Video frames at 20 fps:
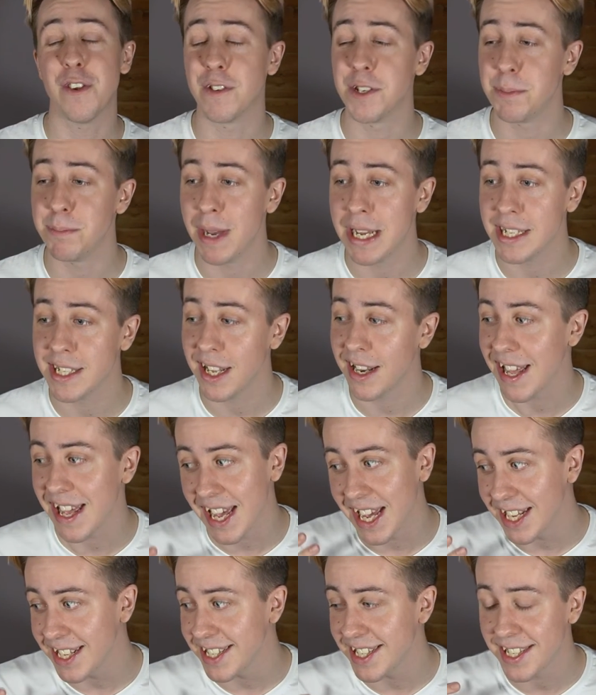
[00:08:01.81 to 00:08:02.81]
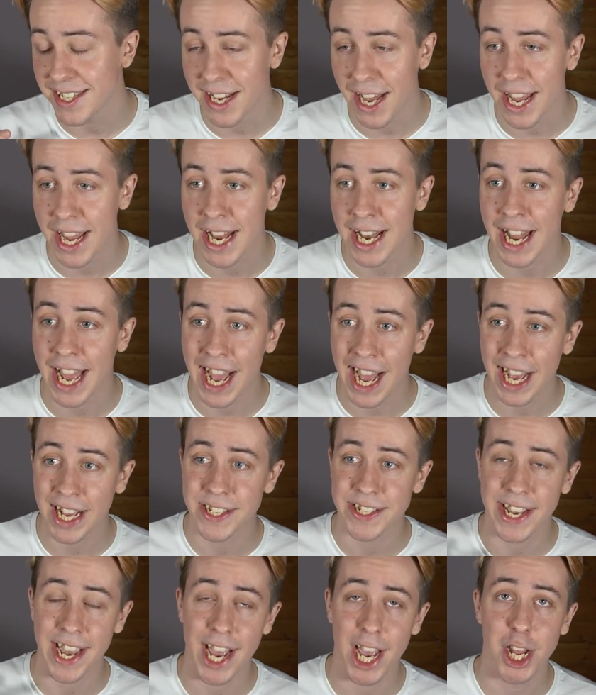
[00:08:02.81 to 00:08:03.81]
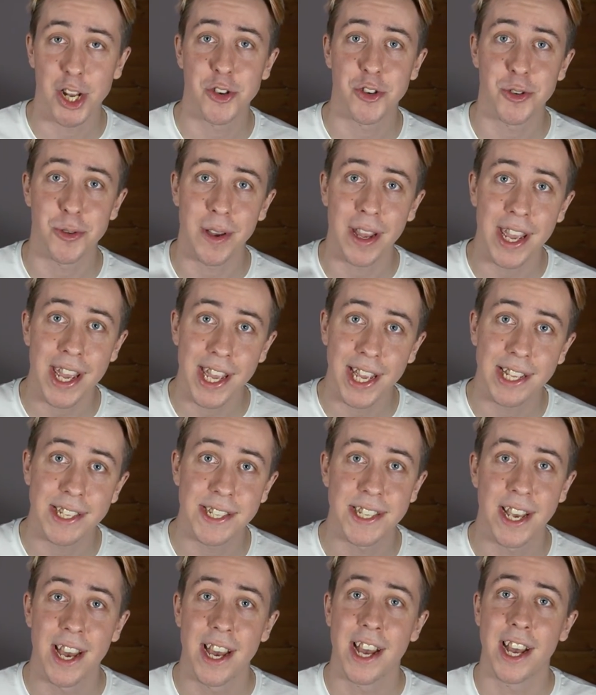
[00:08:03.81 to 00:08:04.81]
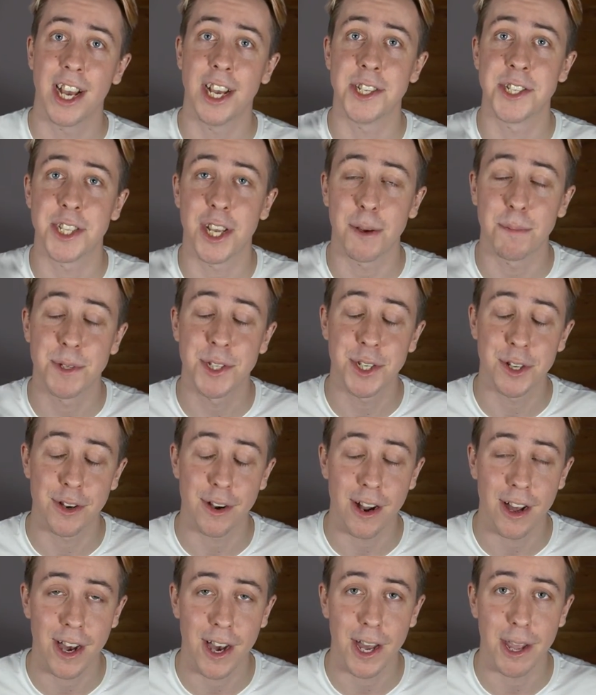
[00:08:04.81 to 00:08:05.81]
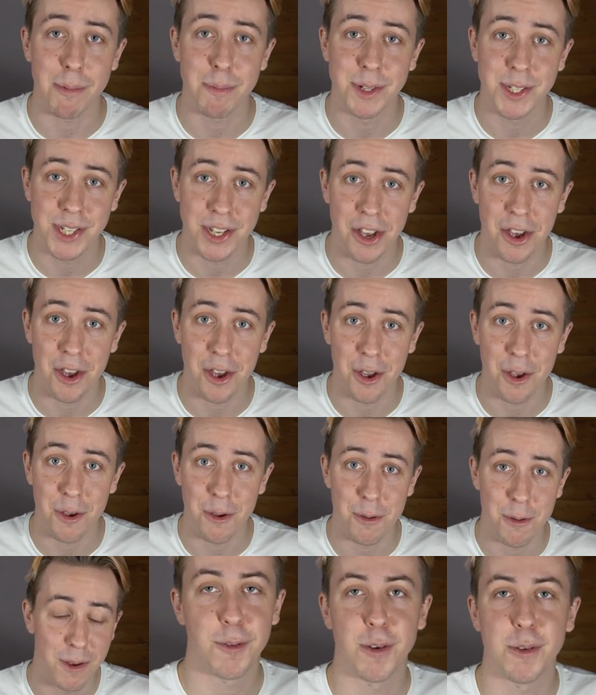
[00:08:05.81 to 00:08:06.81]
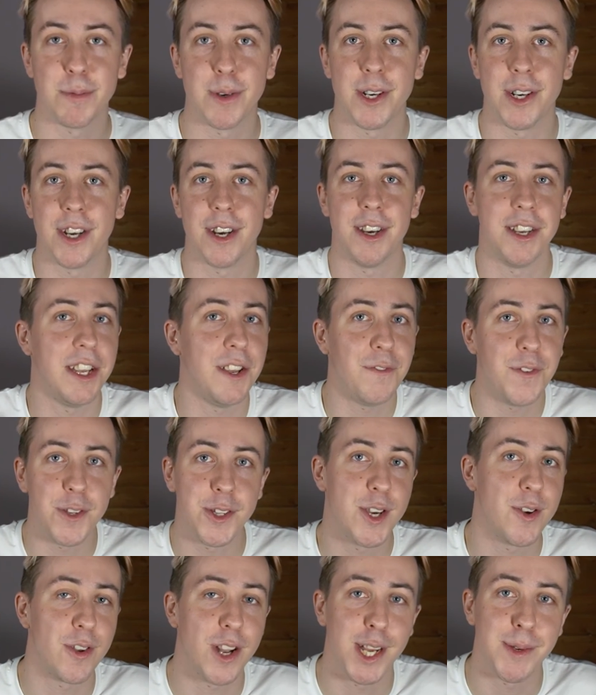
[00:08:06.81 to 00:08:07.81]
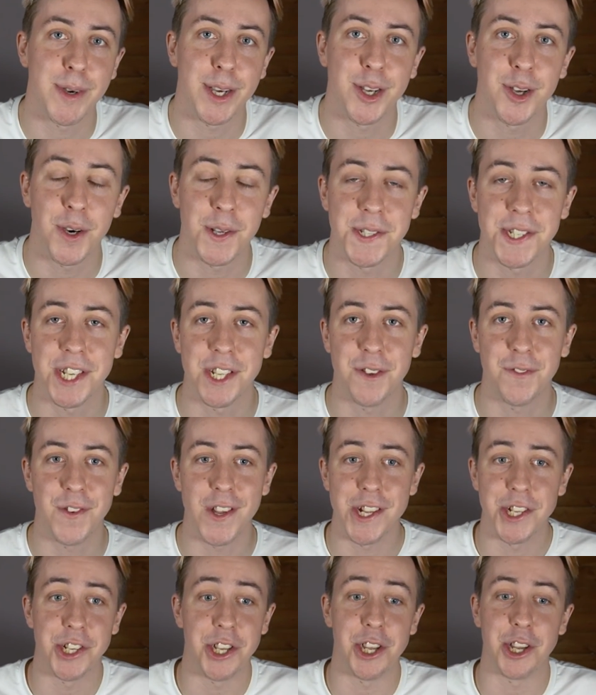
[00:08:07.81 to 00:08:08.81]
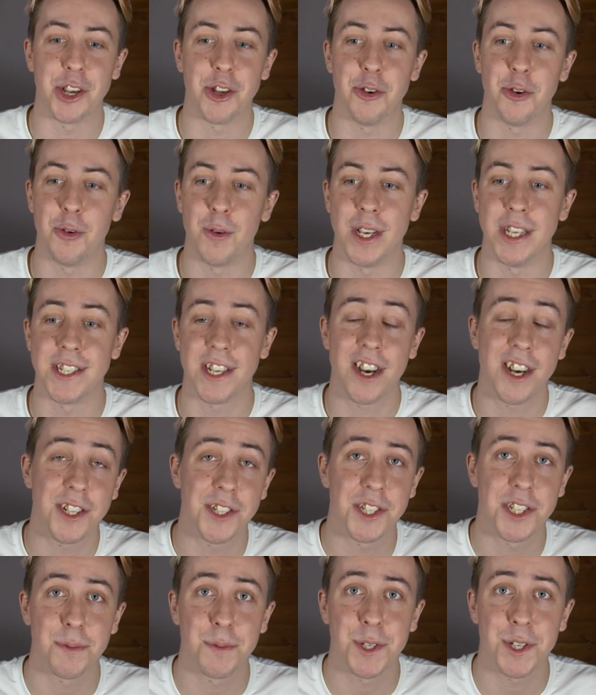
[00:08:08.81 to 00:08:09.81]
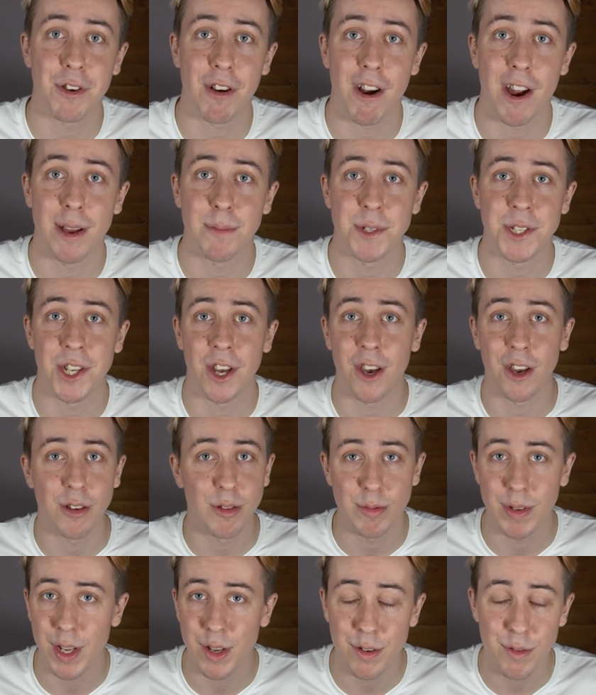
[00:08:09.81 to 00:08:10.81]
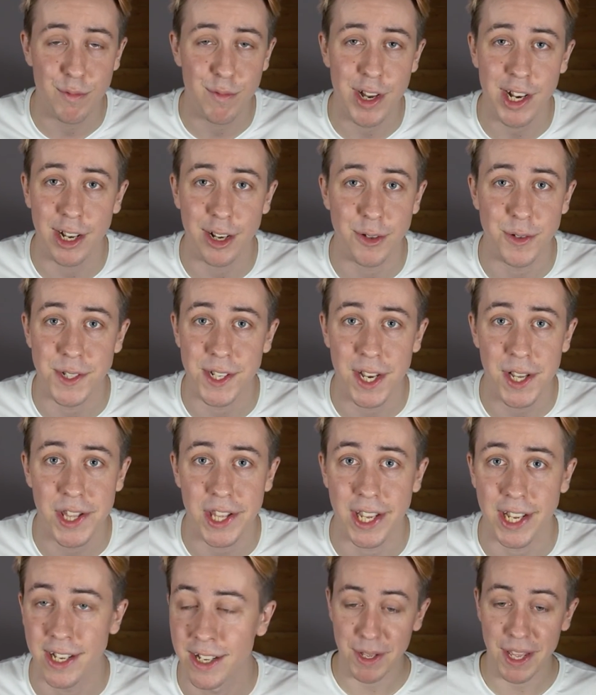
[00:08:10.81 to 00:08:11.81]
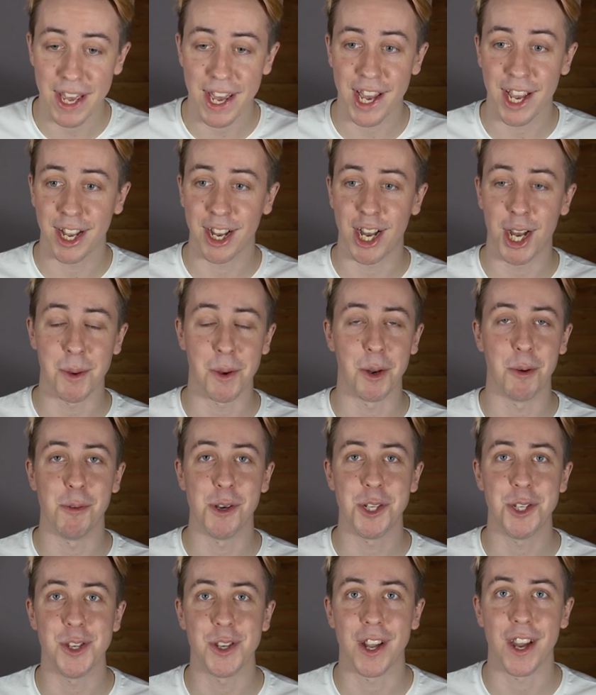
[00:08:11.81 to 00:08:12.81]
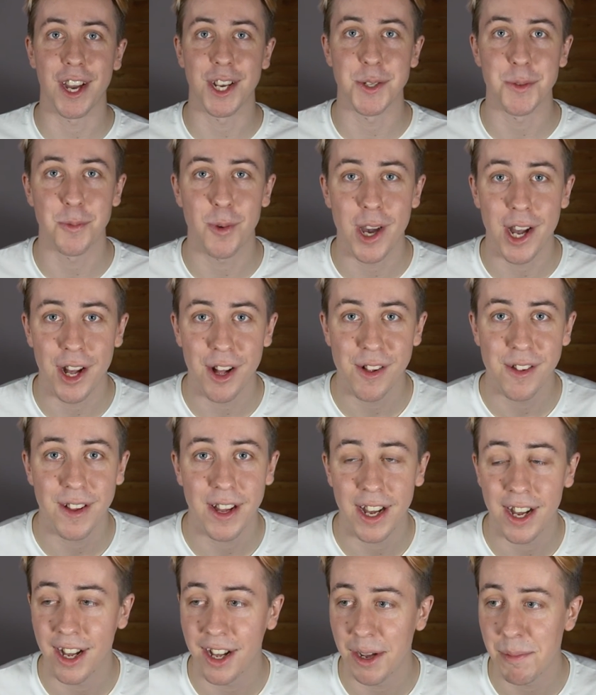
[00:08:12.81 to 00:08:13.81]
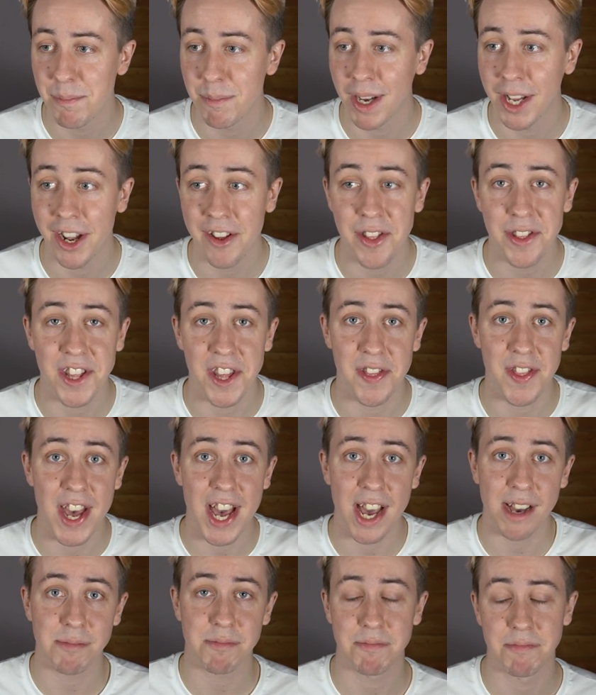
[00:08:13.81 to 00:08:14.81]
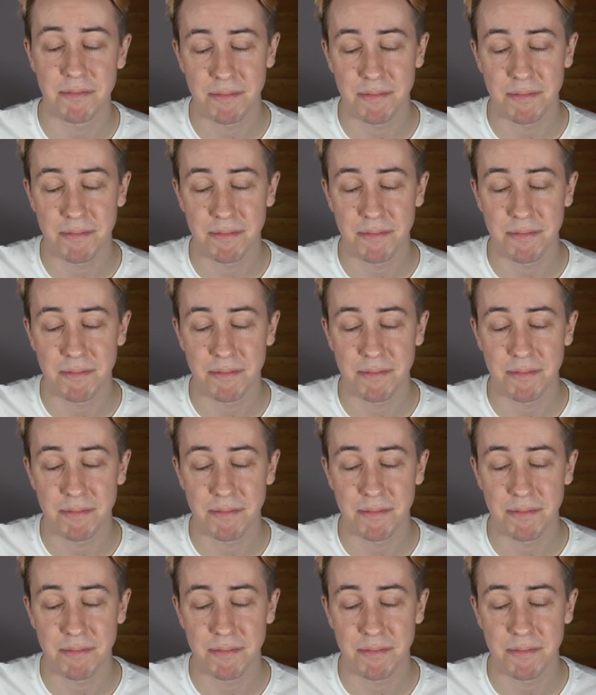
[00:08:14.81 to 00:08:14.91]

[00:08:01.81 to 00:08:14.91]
you're as mentally insane as Andrew is, a subscribe too. Remember, if you don't like my content in the future, you can always unsubscribe, so you really lose nothing. But yeah, I'm gonna wish you guys well, and other than that,